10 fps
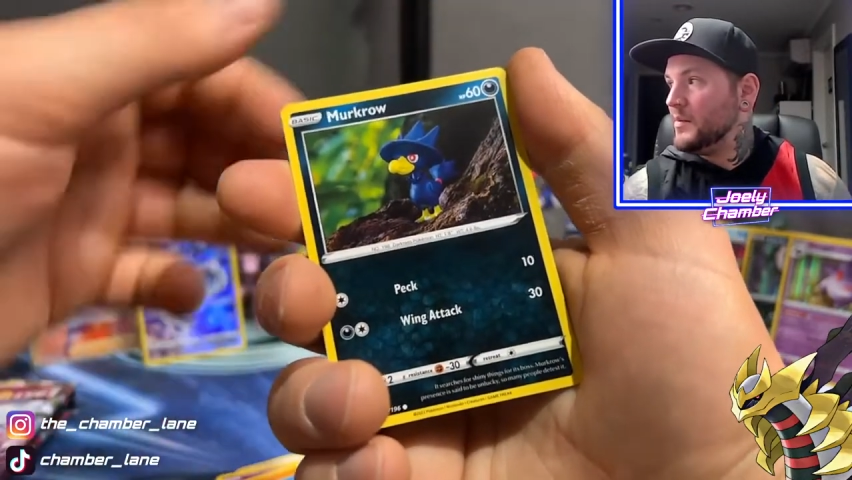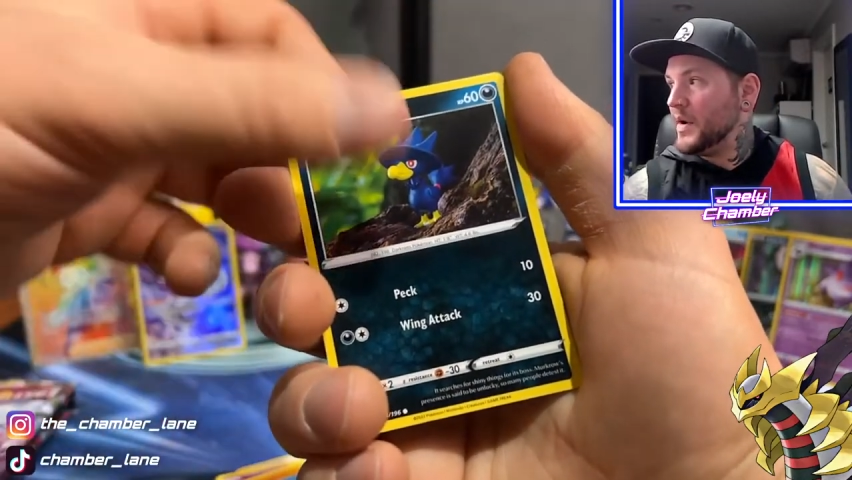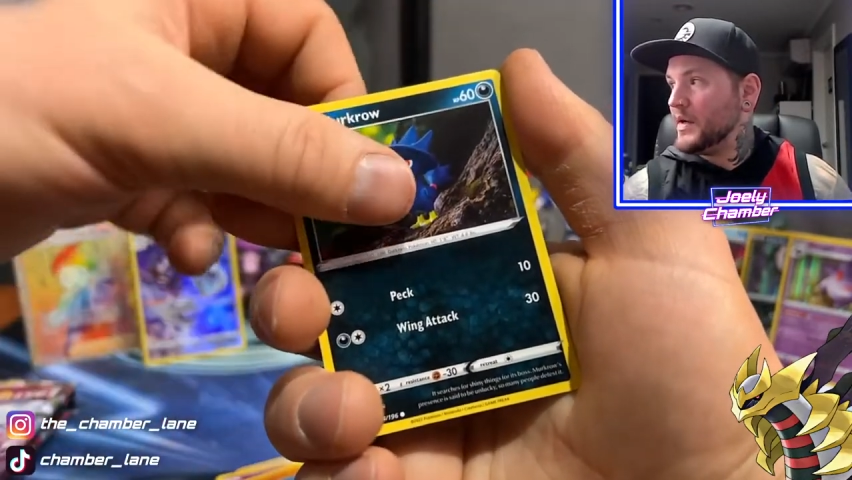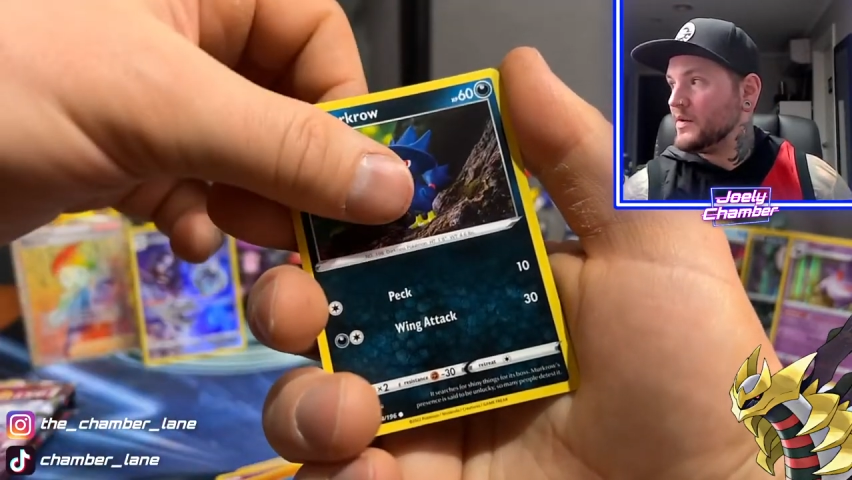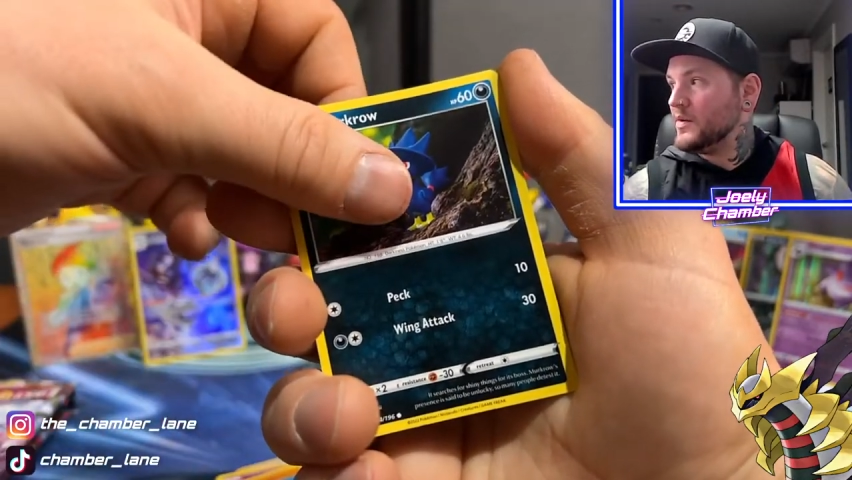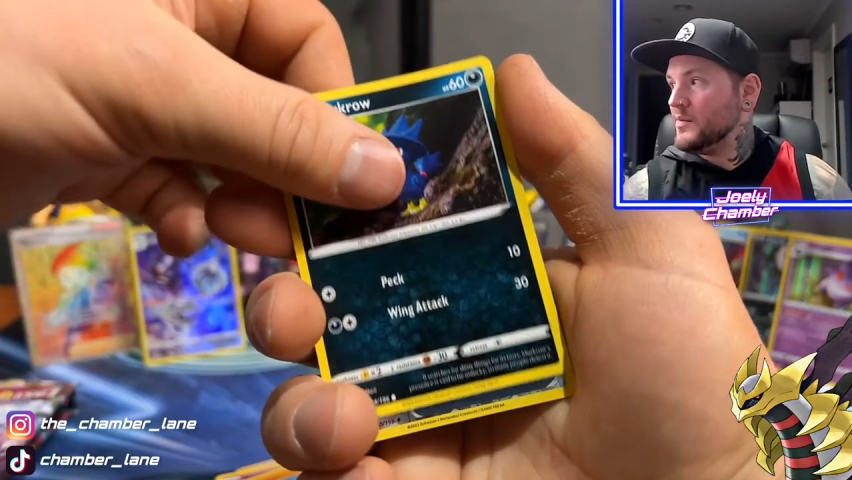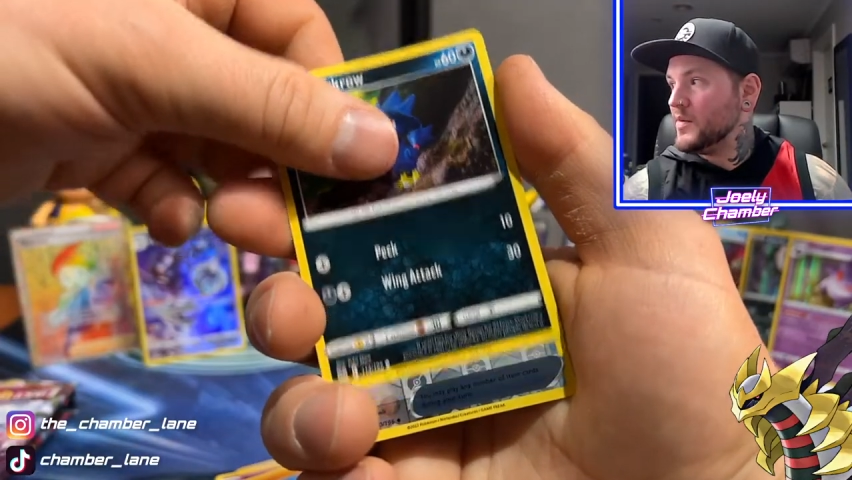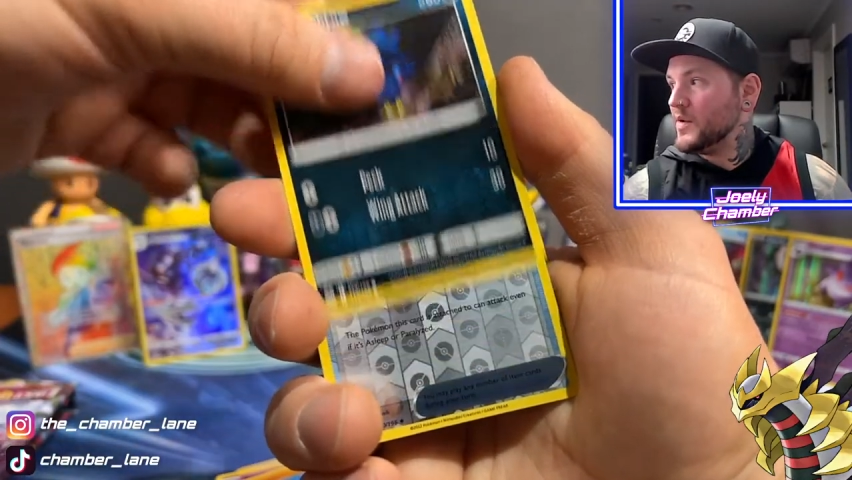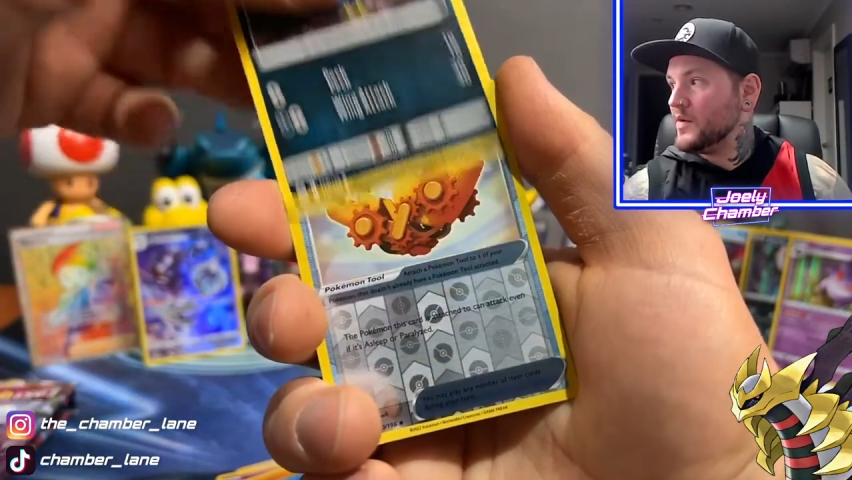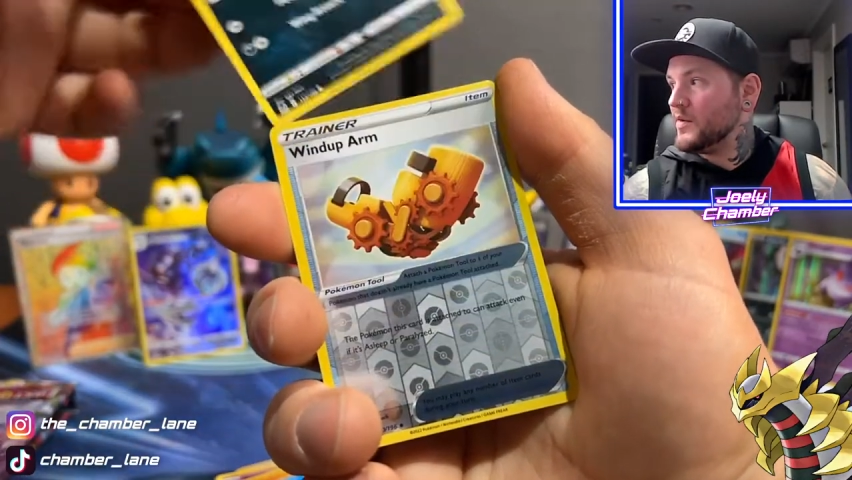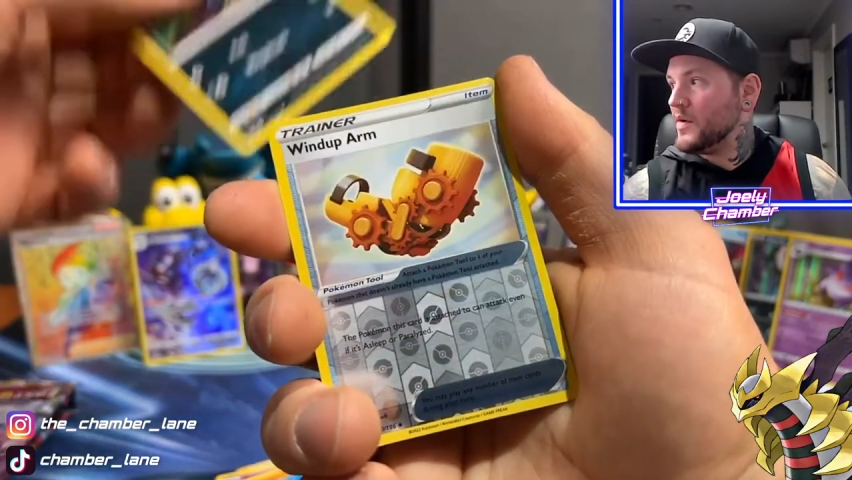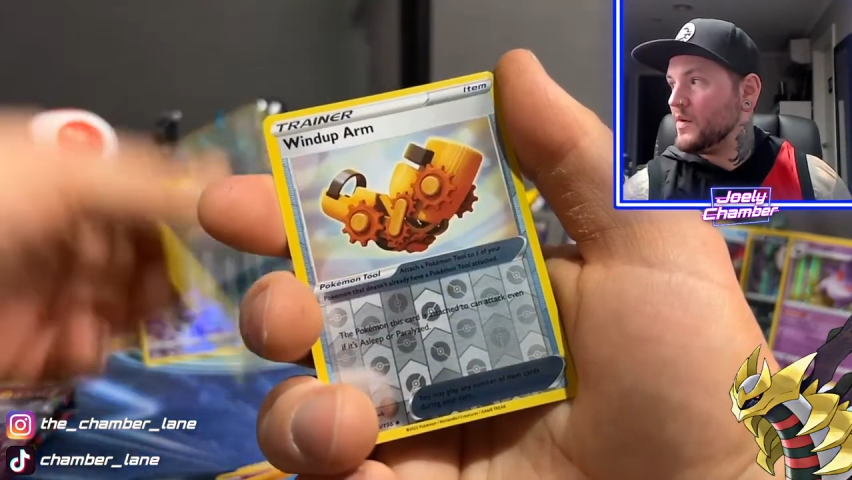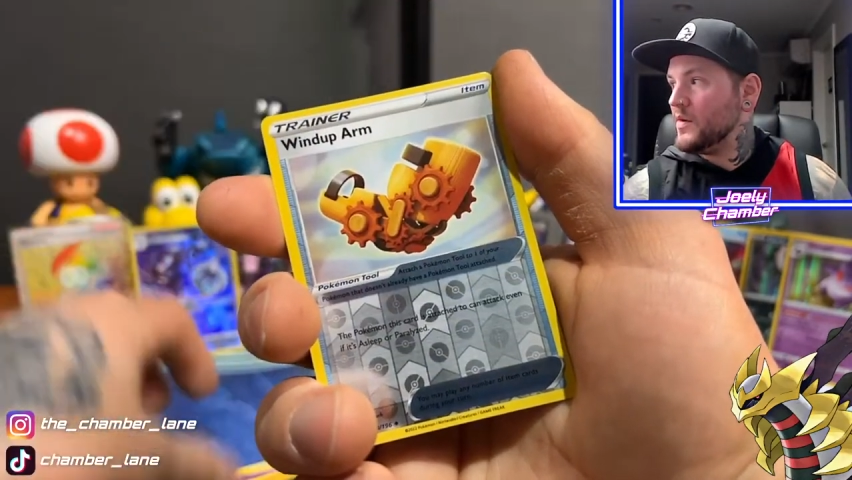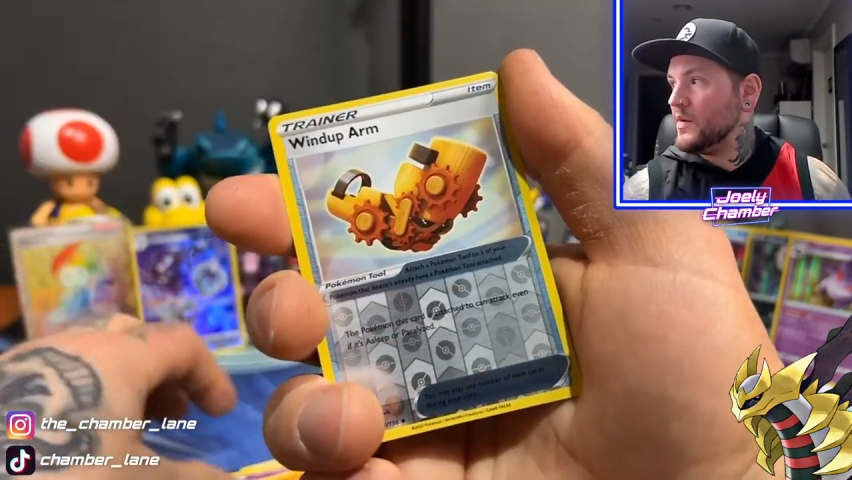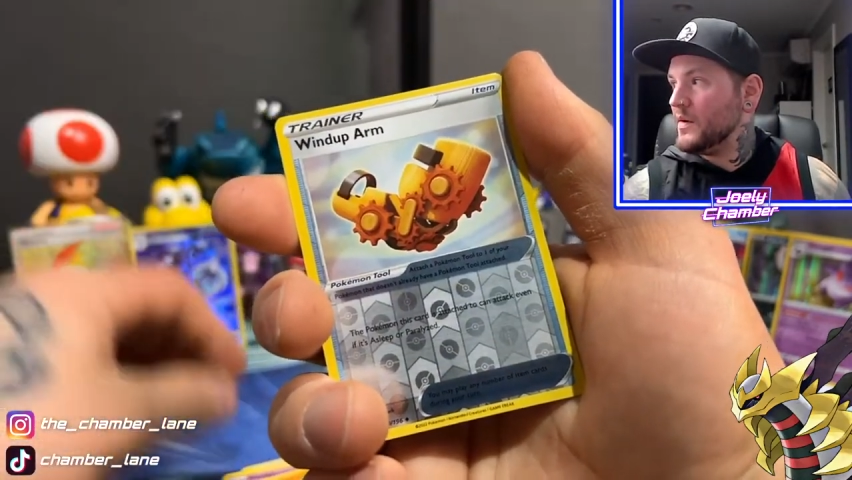Mighty cool
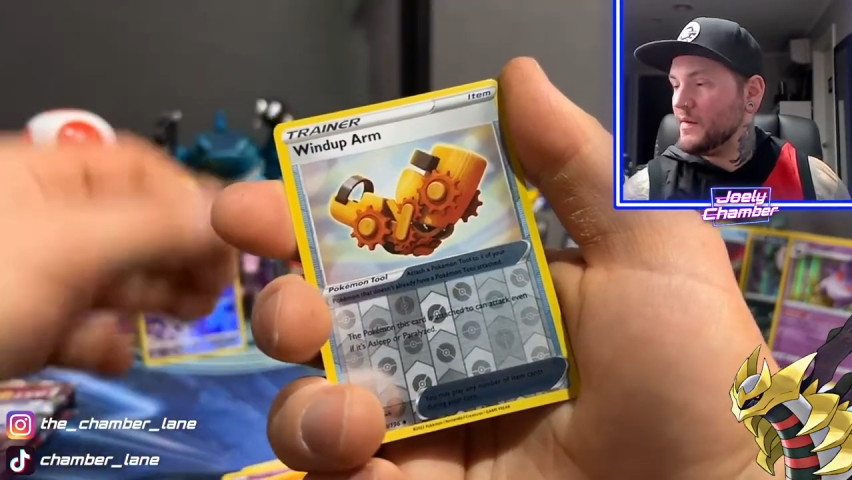Murkrow.